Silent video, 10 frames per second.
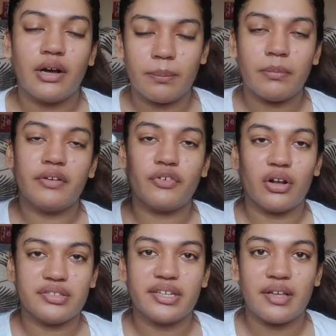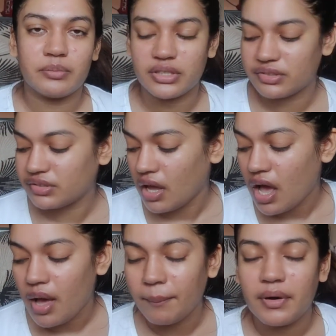of, of course except this
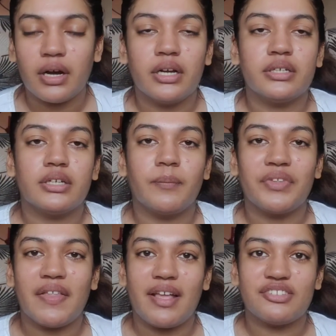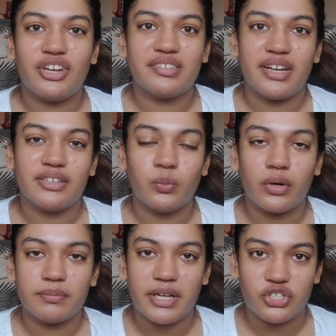but um, yeah that's the reason i didn't
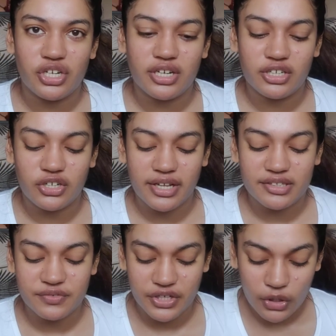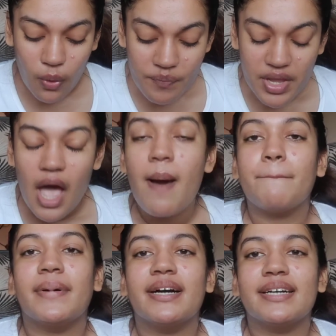want to mention it in today's video
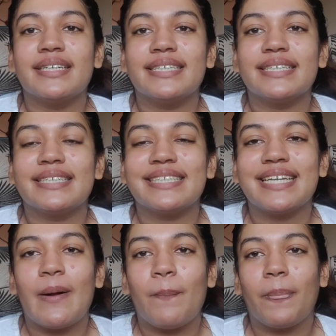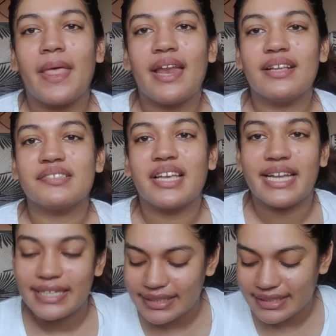but uh, yeah that is
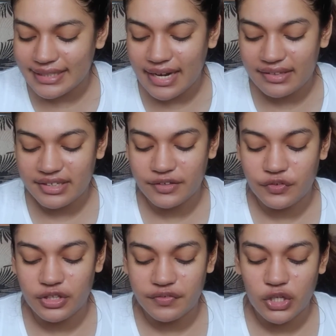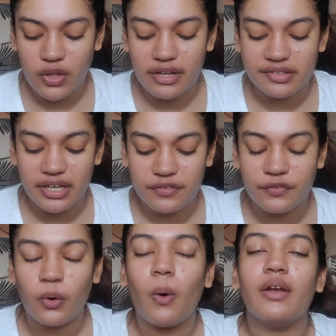it that is it for the video that is it
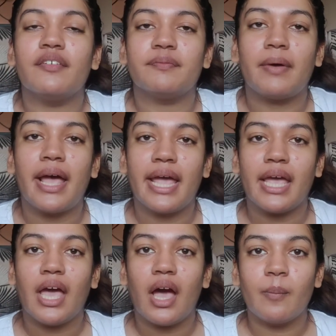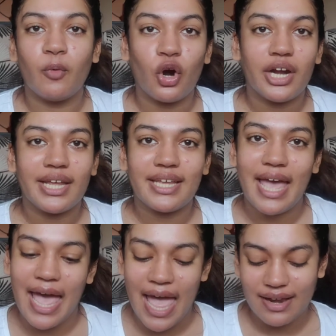for all of my
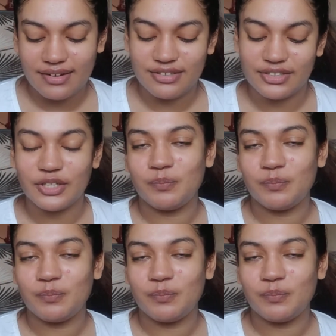morning and